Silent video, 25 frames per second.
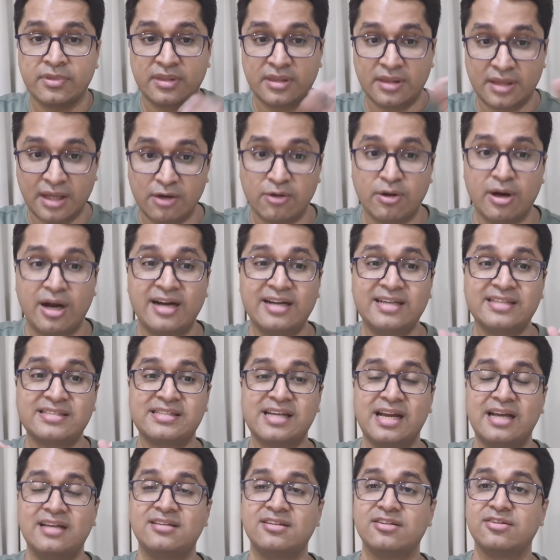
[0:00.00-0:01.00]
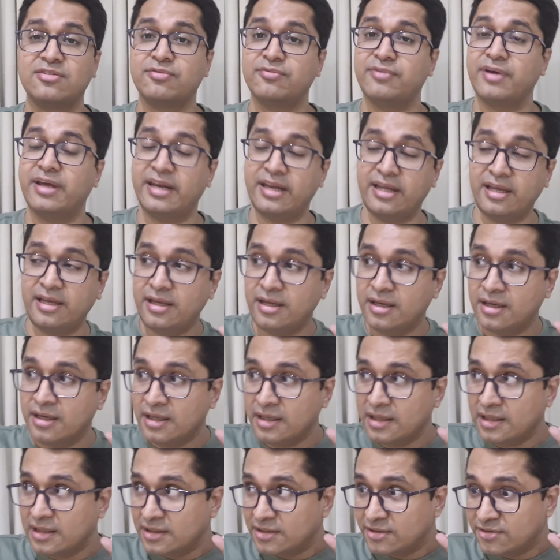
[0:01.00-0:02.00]
Now, understand this very
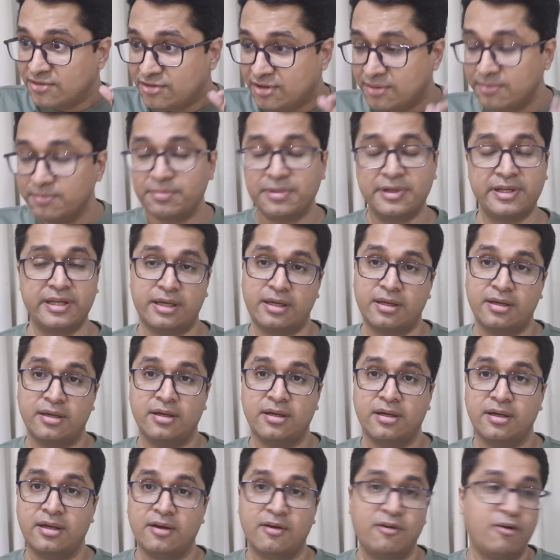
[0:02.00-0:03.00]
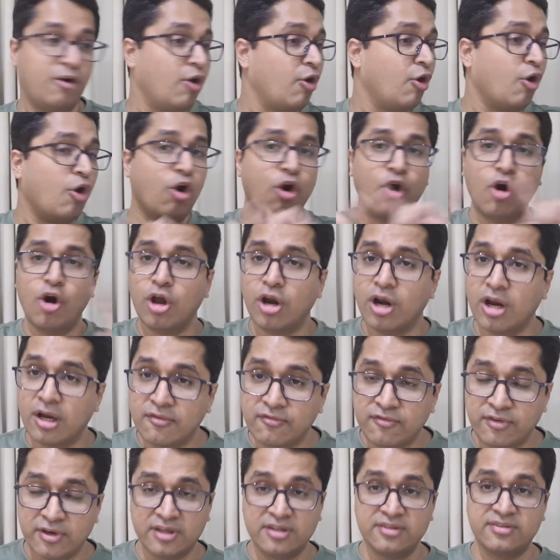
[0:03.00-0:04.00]
simply. All
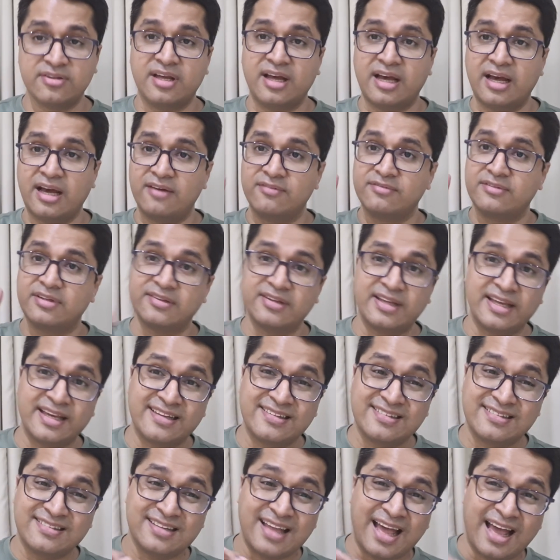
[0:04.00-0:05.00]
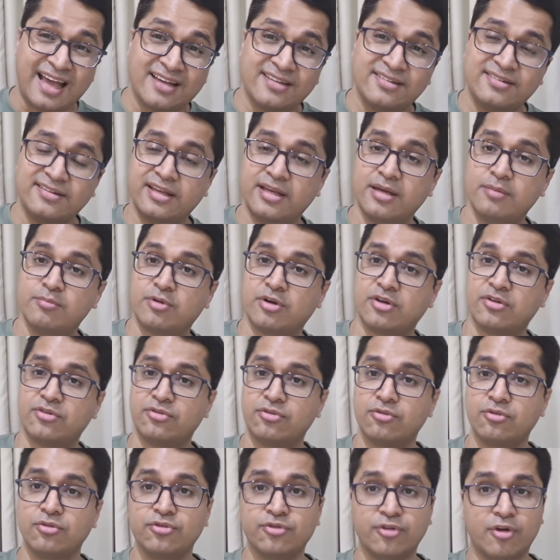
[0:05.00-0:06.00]
of us have the exact same
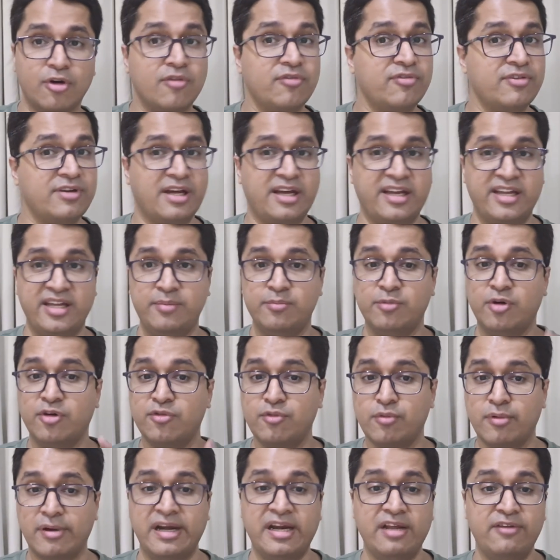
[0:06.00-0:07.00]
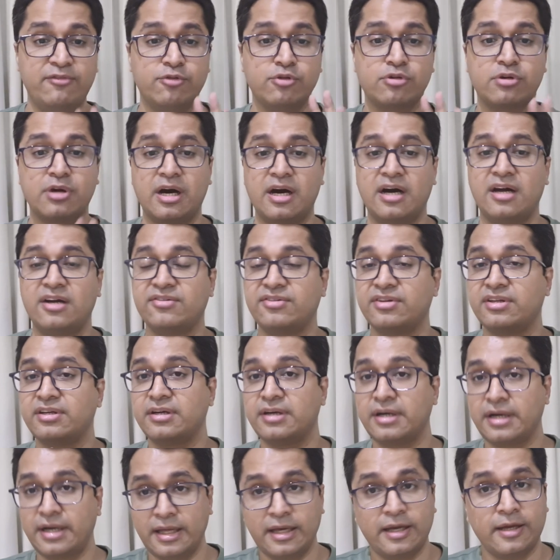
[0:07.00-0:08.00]
resource of time of 24 hours in
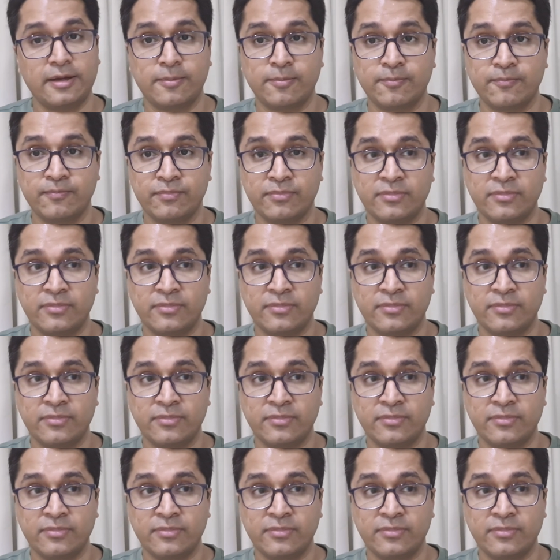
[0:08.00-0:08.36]
a day.